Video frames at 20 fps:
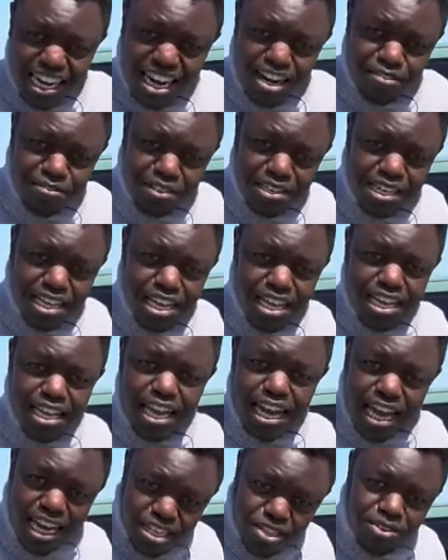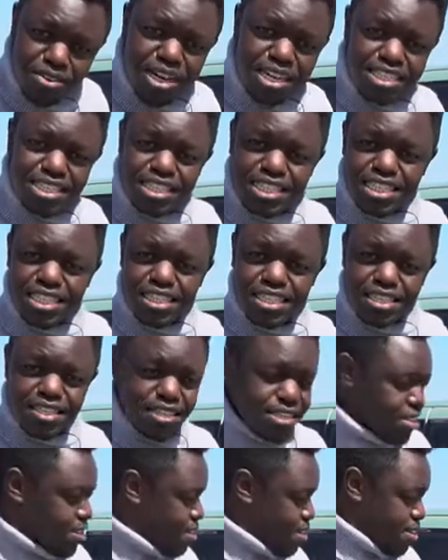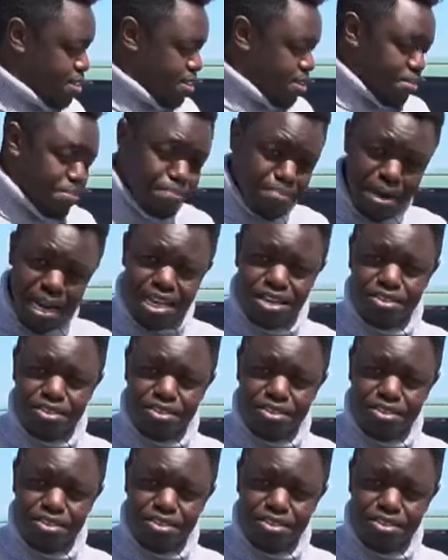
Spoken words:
car of the day, and you can see by